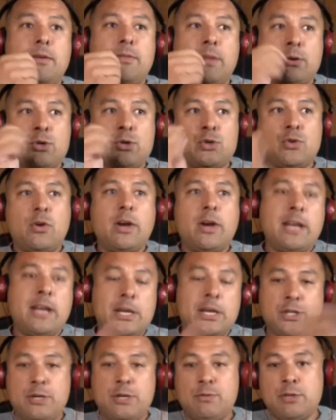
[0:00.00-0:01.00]
they'll try and
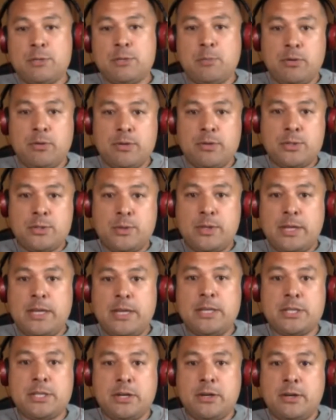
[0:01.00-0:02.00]
actually respond to a
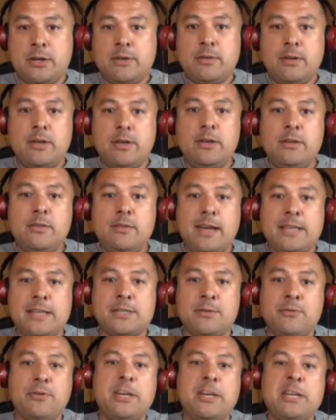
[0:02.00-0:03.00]
DSAR as
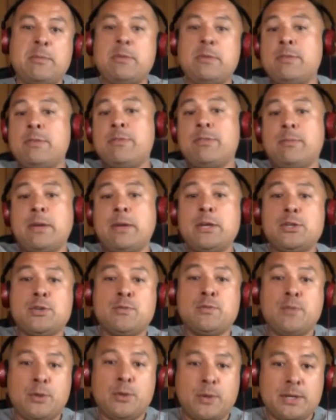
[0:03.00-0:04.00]
a freedom of
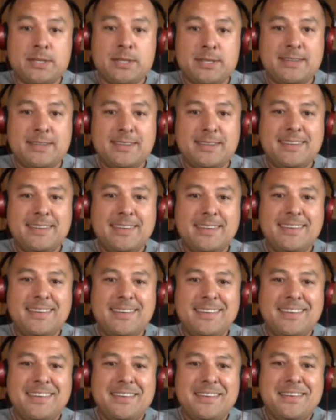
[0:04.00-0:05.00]
information request.
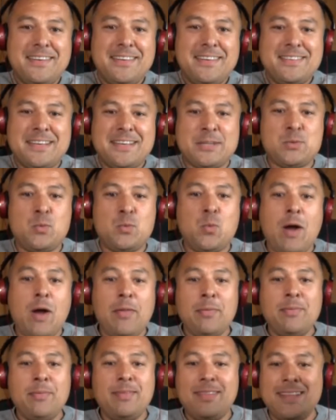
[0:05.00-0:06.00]
That's
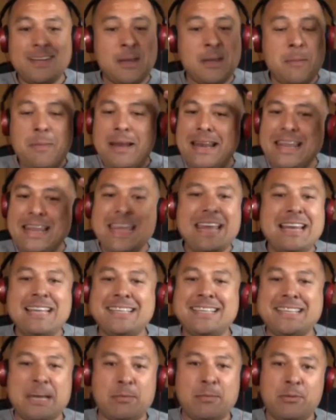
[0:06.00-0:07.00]
a completely
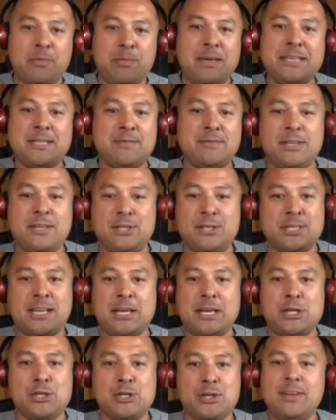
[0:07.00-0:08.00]
separate piece of
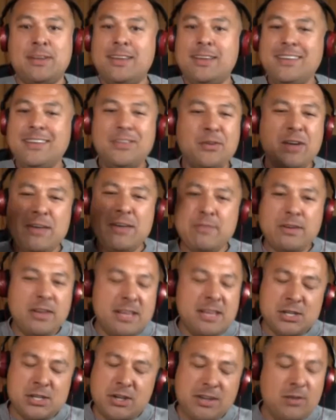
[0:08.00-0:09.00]
legislation, not
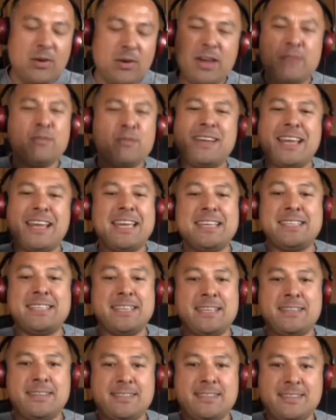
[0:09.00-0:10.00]
even
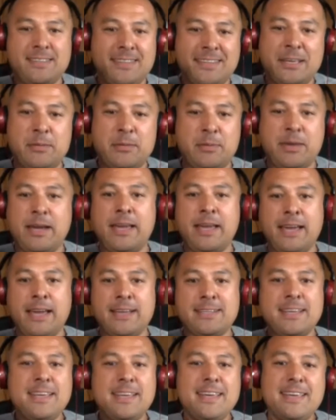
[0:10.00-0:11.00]
related to the DPA
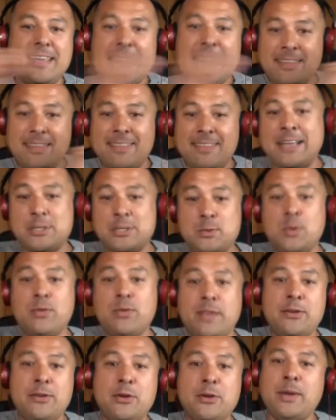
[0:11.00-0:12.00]
Act. That's what
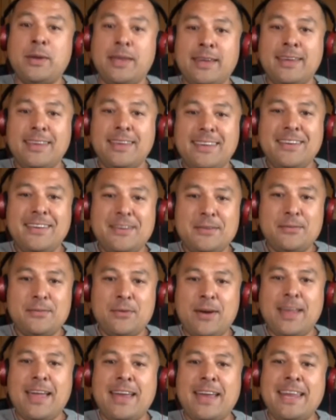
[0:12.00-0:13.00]
they're doing. Yeah,
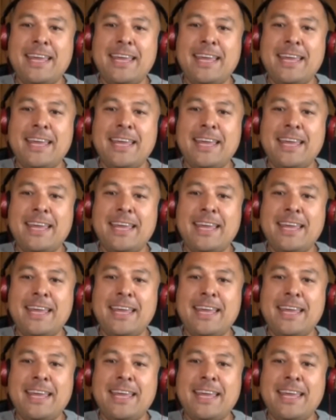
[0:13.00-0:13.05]
right. And